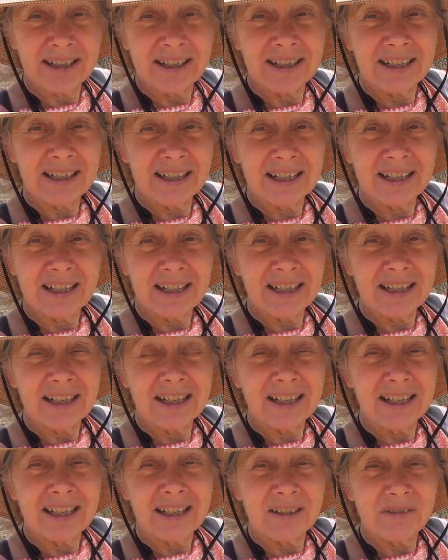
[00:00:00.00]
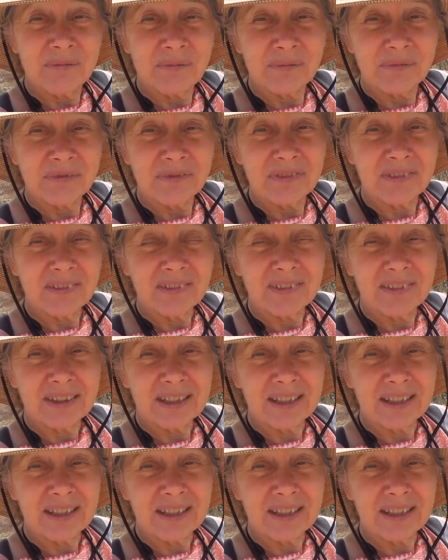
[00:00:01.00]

Nothing is said.